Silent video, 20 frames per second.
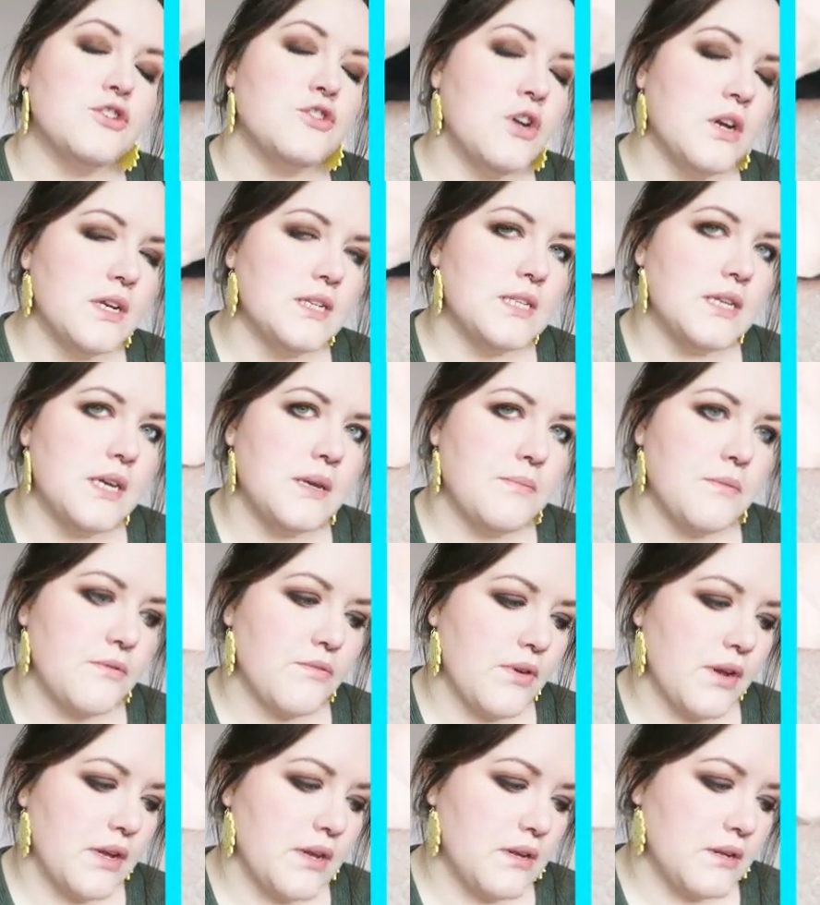trying to keep it
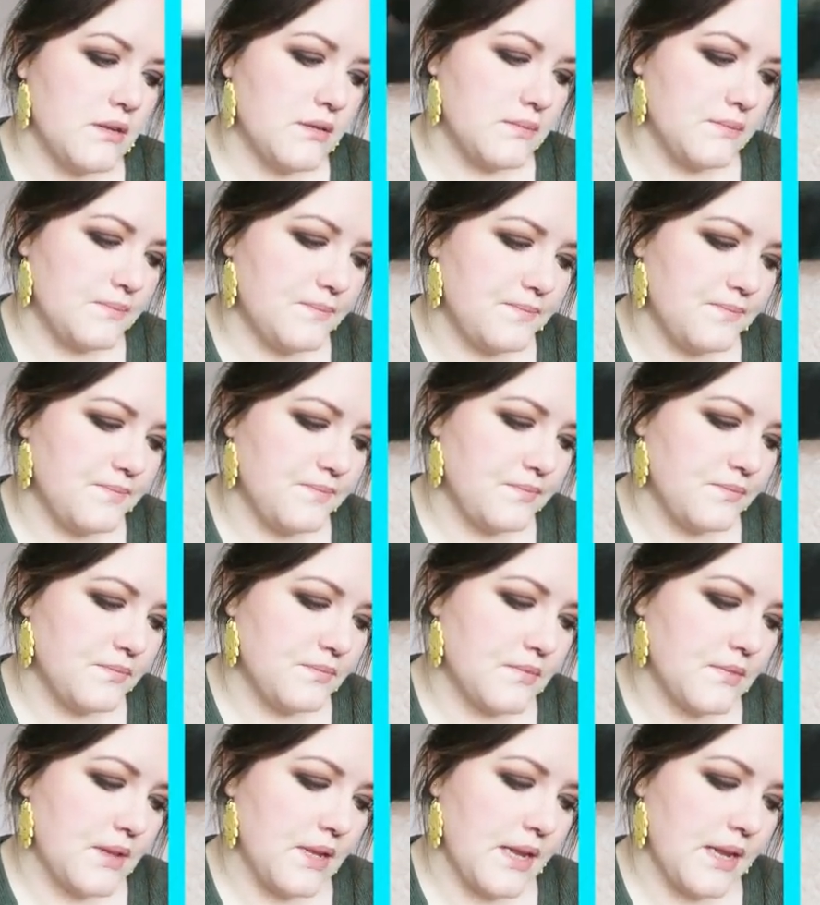real
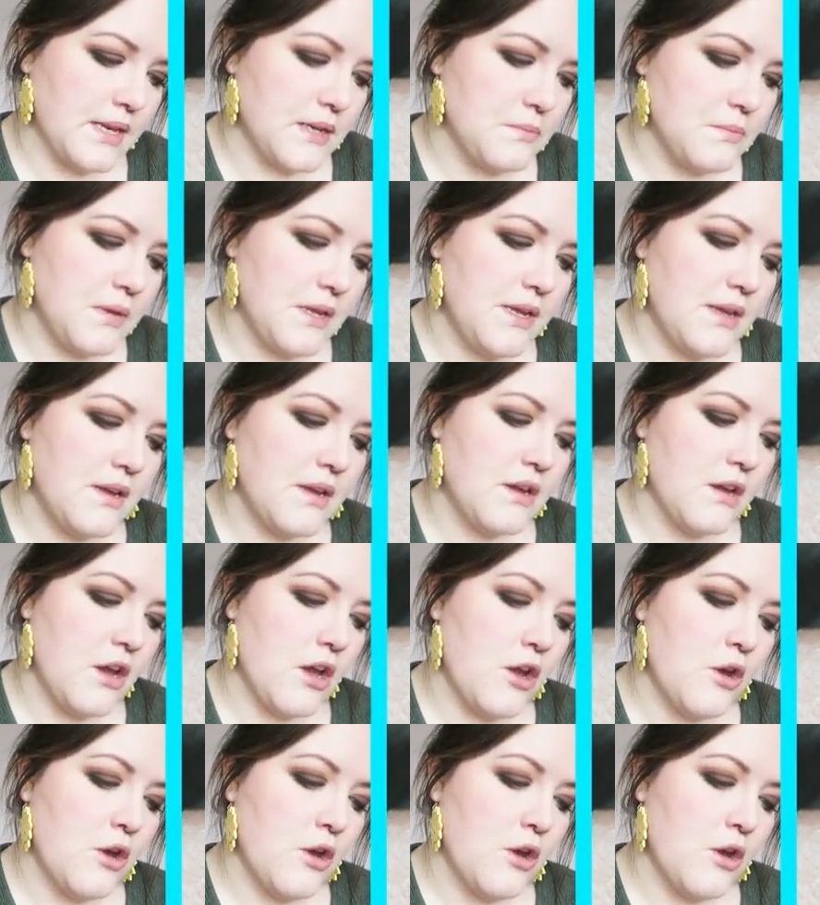and being